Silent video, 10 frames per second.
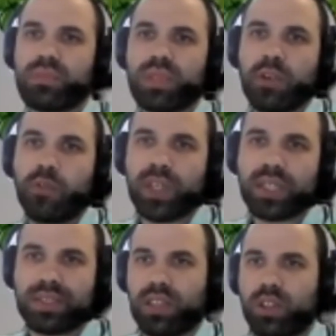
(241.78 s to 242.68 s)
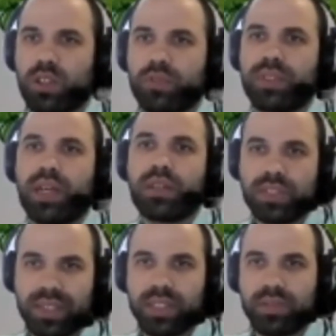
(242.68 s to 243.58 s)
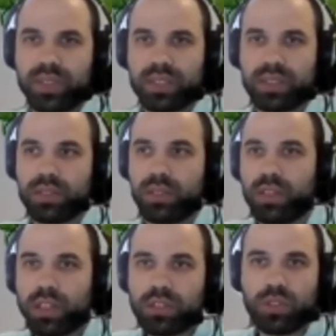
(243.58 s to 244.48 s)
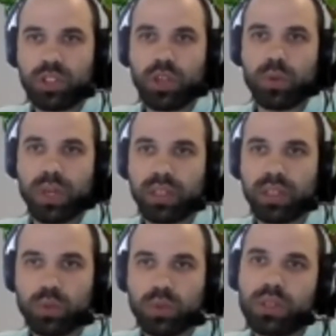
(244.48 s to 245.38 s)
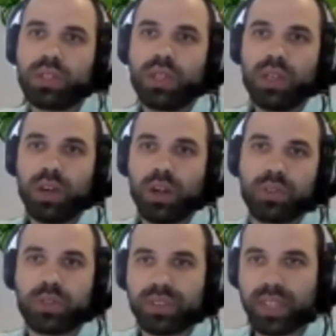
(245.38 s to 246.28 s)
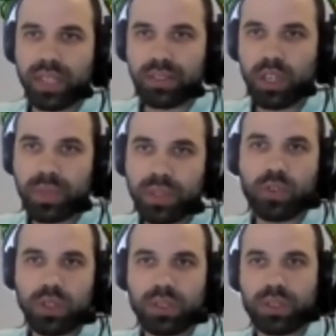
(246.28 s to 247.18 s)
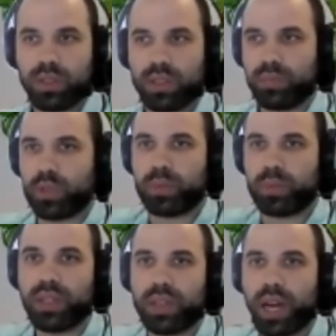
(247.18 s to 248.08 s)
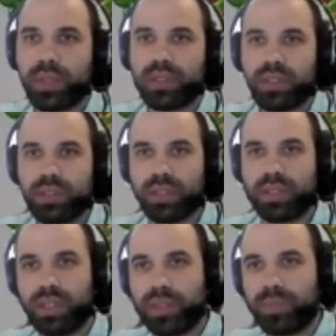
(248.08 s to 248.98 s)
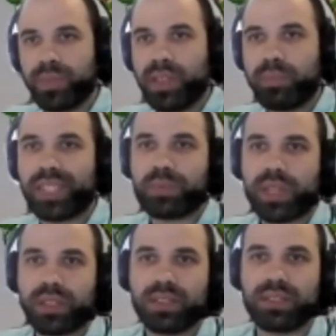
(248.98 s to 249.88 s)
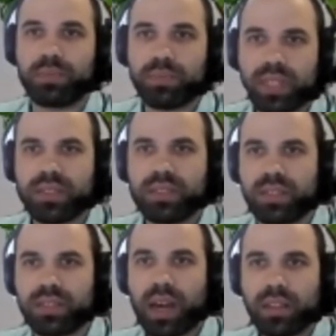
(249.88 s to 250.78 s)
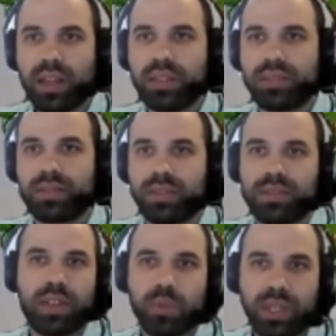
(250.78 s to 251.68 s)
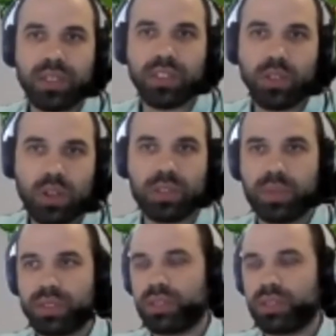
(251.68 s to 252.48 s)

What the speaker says: fixed all of their services not to show any GUI on the user desktop, and of course probably updated their best practices guidelines that everybody ignored, but